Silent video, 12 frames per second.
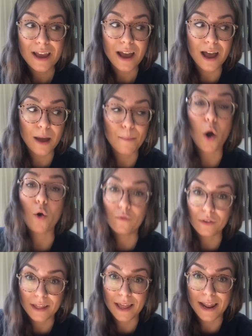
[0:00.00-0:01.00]

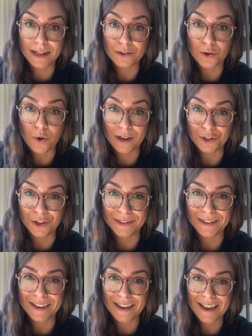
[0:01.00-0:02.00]
Hopefully that answered
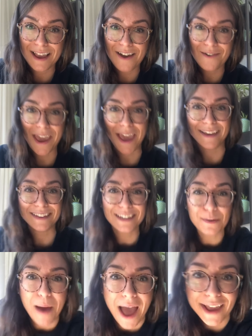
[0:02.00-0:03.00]
questions. Okay,
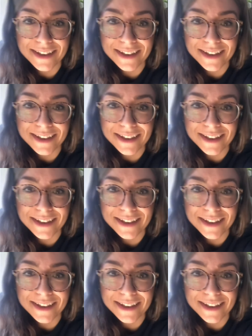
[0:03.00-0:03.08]
goodbye.